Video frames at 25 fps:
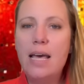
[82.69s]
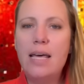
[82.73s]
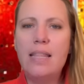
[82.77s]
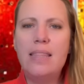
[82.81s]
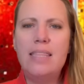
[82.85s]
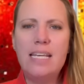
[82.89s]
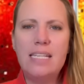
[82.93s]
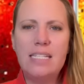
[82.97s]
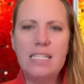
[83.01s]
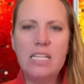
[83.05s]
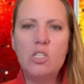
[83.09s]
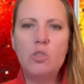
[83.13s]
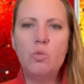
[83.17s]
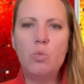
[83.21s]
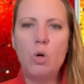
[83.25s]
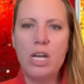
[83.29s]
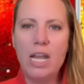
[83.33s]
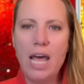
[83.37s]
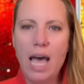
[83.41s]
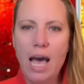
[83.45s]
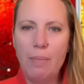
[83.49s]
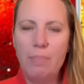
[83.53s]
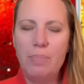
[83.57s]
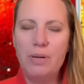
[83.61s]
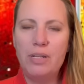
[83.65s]
this is what
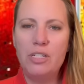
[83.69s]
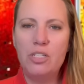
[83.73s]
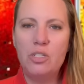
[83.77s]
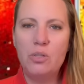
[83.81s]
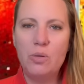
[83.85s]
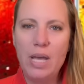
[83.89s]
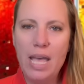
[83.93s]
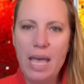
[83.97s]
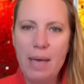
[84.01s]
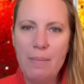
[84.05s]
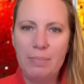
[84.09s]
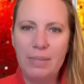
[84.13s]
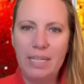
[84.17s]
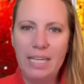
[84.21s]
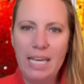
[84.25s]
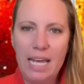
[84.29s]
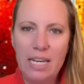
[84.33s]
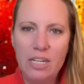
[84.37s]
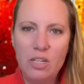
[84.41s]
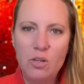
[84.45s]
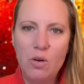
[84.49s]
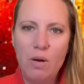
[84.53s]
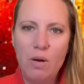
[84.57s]
happened to him. Can you